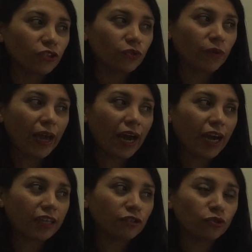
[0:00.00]
to
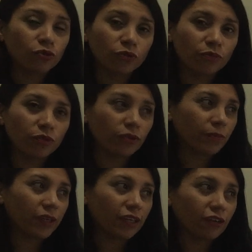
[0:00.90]
add 2
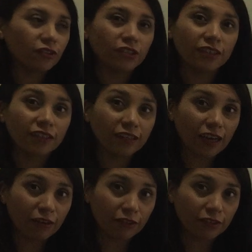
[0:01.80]
more pedagogical
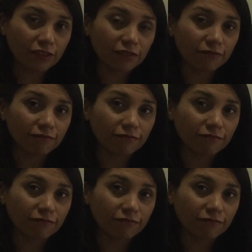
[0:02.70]
hours.